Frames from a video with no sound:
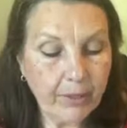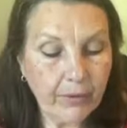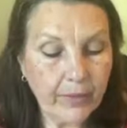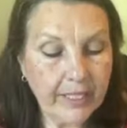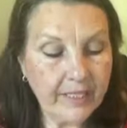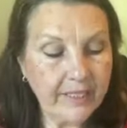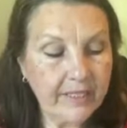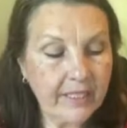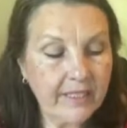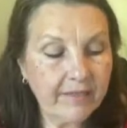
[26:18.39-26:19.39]
you in a
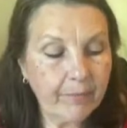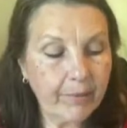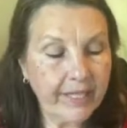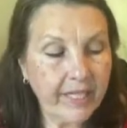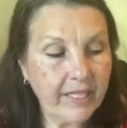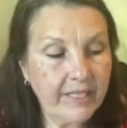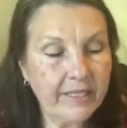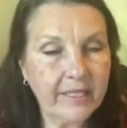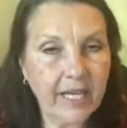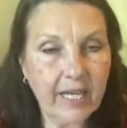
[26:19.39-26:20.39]
sense of
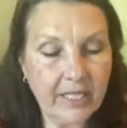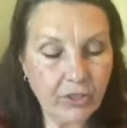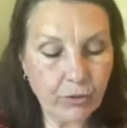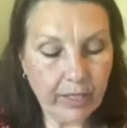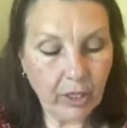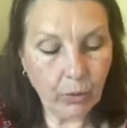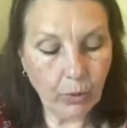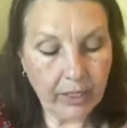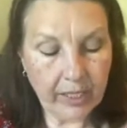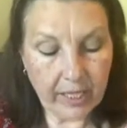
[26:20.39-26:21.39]
peace and
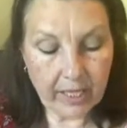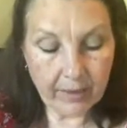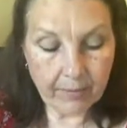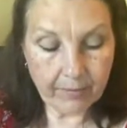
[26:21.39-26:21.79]
tranquility.